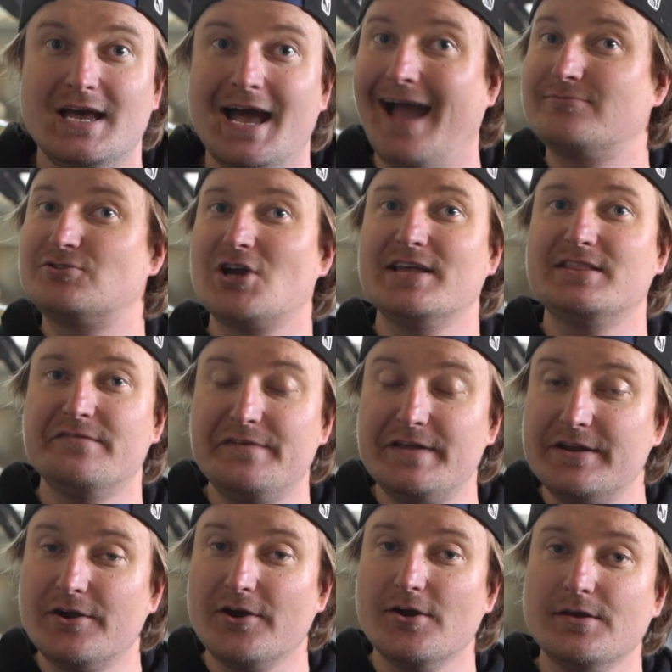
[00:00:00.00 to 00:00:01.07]
I've tried the
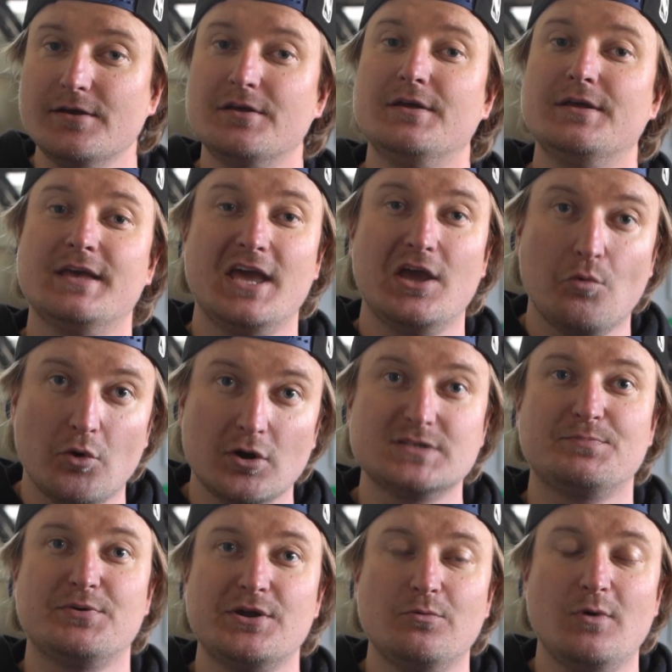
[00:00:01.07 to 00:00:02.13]
vinegar. It works
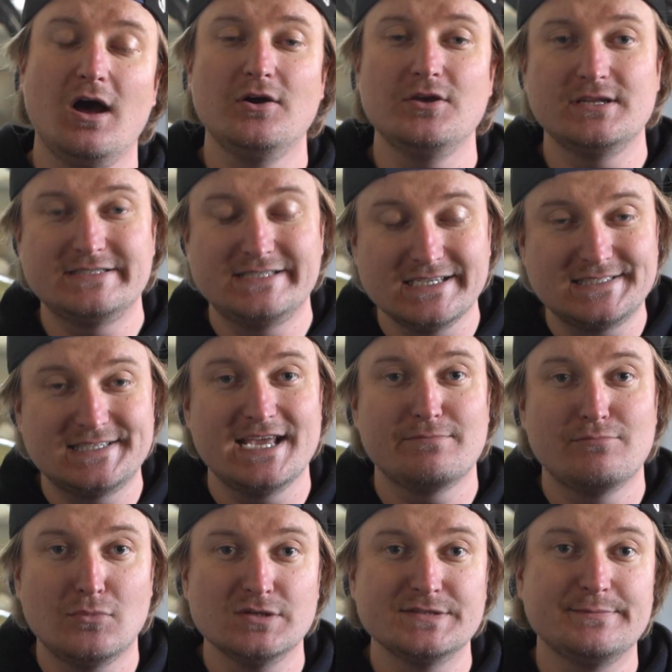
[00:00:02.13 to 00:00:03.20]
pretty well. It does take
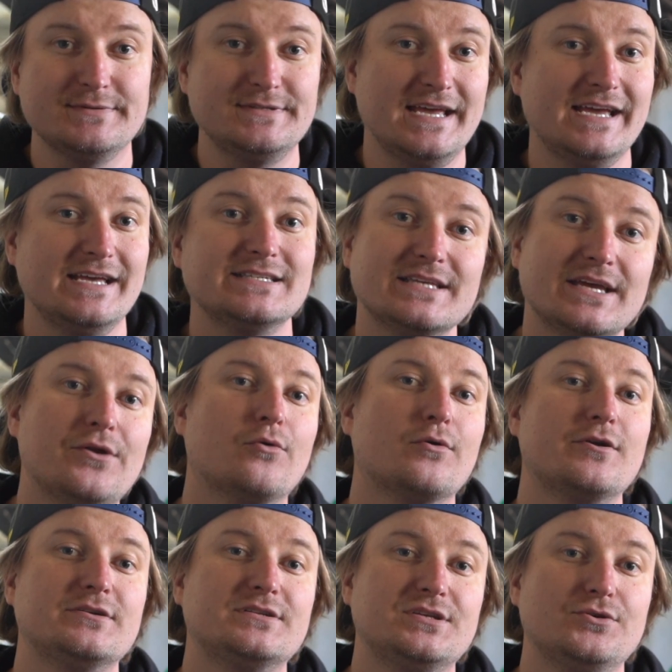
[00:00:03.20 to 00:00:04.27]
multiple days in
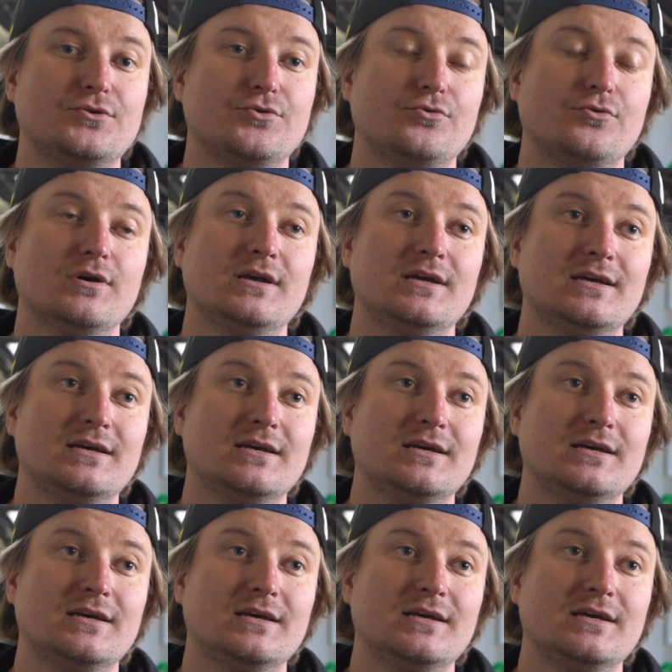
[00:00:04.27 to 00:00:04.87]
order to